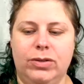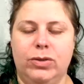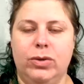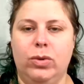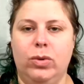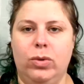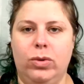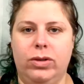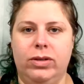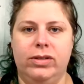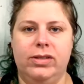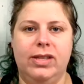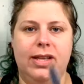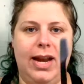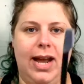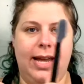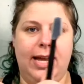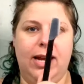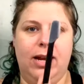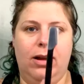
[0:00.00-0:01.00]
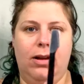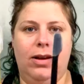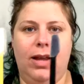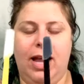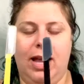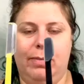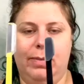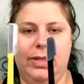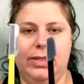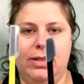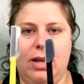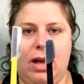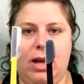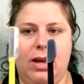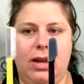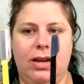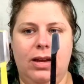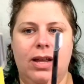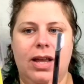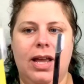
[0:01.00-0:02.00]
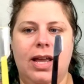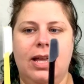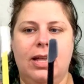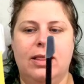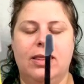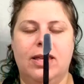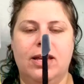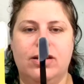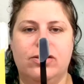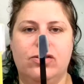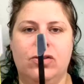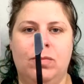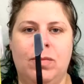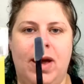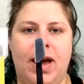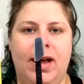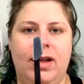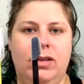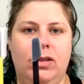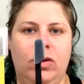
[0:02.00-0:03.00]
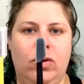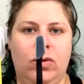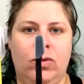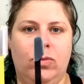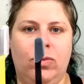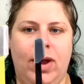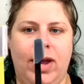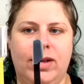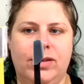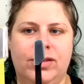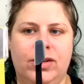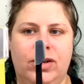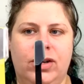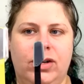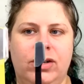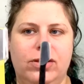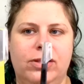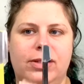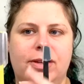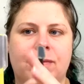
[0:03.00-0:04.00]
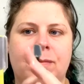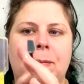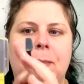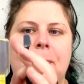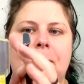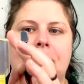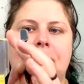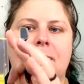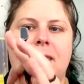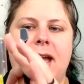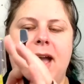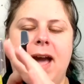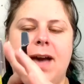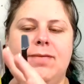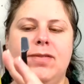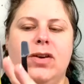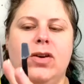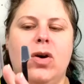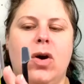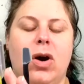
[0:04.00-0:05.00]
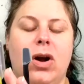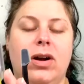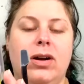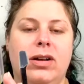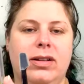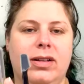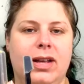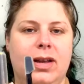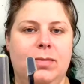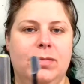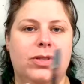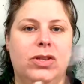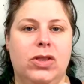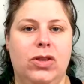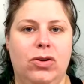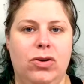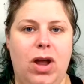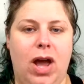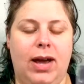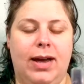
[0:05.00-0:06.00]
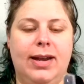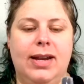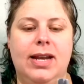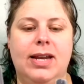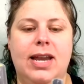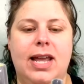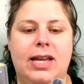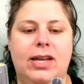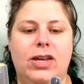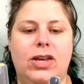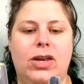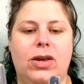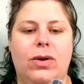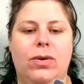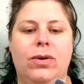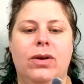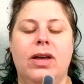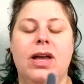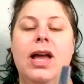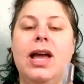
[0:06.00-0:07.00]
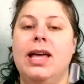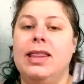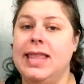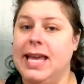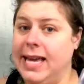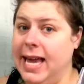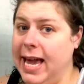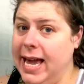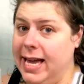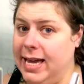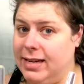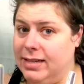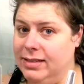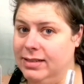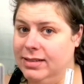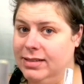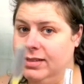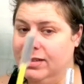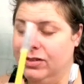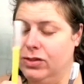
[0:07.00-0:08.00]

tools that I get on Amazon. These are my little razors. They have a guard on them so they're not going to nick you. They can.